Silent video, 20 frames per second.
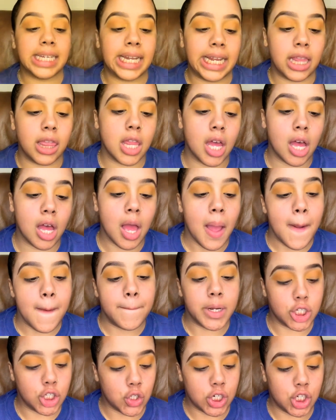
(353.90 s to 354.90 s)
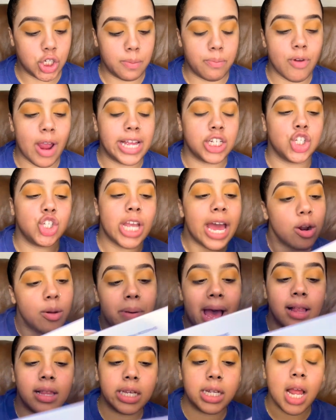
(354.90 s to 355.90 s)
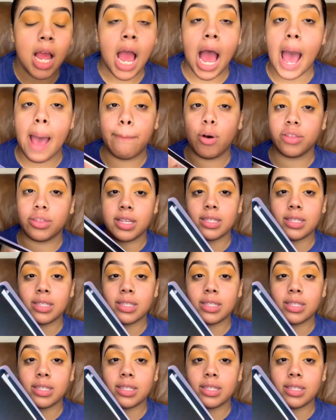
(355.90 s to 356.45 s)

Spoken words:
in the Patricia Bright Shadow palette. I bought this